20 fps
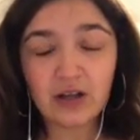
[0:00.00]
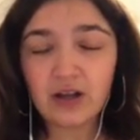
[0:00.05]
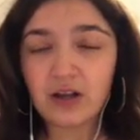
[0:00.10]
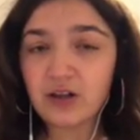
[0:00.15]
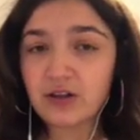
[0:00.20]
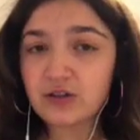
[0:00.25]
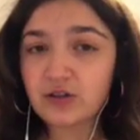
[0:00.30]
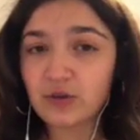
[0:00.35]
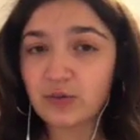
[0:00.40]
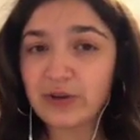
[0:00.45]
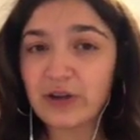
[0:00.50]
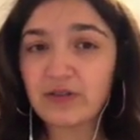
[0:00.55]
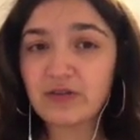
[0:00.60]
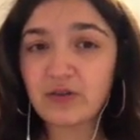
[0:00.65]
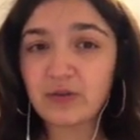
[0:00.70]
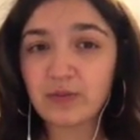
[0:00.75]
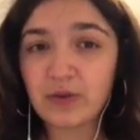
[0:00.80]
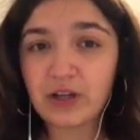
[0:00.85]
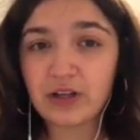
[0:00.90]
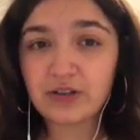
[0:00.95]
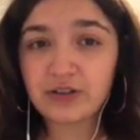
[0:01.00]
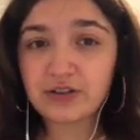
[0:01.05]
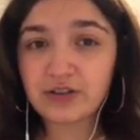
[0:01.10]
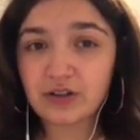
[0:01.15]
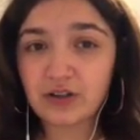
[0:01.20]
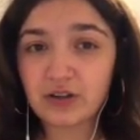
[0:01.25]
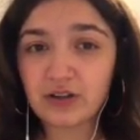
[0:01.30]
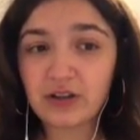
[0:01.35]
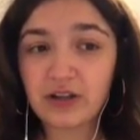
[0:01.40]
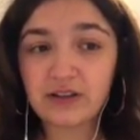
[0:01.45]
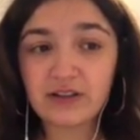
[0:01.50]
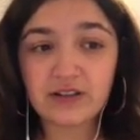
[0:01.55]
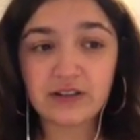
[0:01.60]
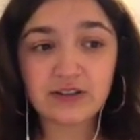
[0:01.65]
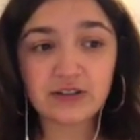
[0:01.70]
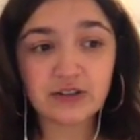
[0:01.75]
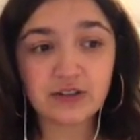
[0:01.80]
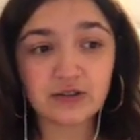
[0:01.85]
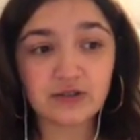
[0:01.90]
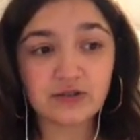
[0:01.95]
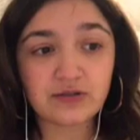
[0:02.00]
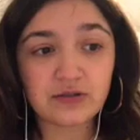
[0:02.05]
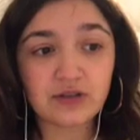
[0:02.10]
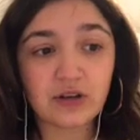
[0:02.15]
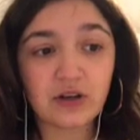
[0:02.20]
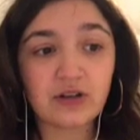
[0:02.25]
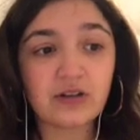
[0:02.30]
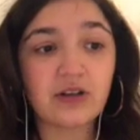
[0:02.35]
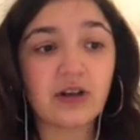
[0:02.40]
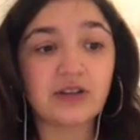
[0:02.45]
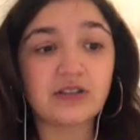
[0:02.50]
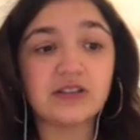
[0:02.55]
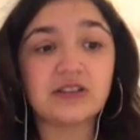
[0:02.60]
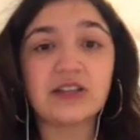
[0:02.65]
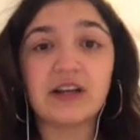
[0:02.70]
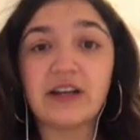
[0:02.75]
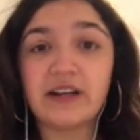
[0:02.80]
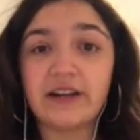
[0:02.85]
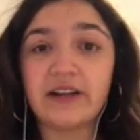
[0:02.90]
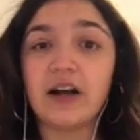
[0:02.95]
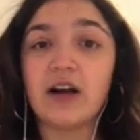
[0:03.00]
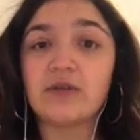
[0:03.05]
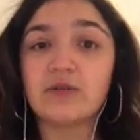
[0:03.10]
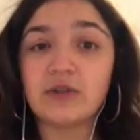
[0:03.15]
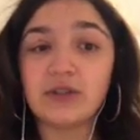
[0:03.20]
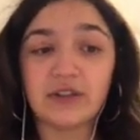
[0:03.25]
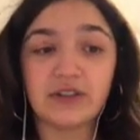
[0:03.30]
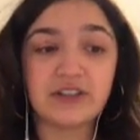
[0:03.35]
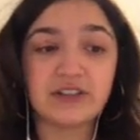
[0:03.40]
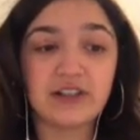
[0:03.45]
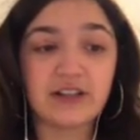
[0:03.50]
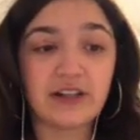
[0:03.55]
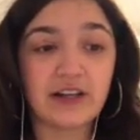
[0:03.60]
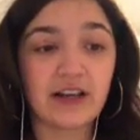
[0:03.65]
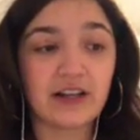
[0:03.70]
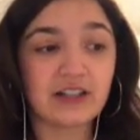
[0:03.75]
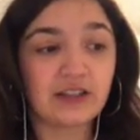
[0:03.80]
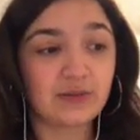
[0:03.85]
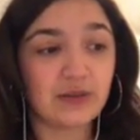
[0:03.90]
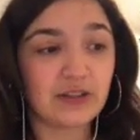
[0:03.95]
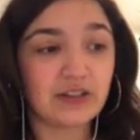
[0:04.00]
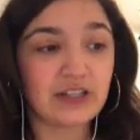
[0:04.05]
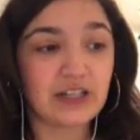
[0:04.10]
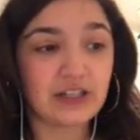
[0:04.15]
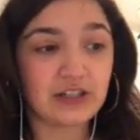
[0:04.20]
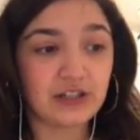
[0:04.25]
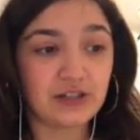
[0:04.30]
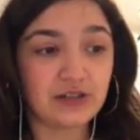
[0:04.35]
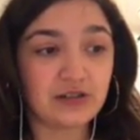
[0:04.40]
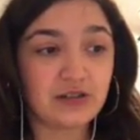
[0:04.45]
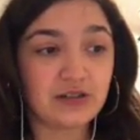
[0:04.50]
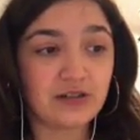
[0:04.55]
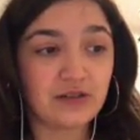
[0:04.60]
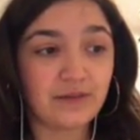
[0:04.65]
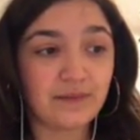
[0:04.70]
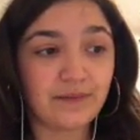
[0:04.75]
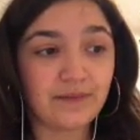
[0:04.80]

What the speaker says: So we have to make sure that these children are not setting unrealistic expectations.